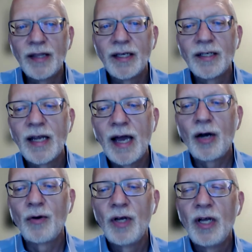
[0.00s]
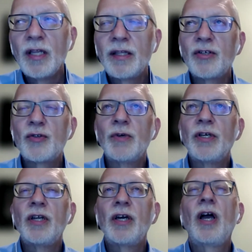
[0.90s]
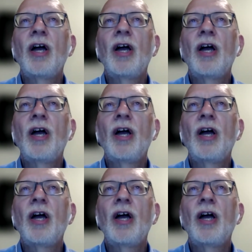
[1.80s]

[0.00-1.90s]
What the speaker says: I think now there's been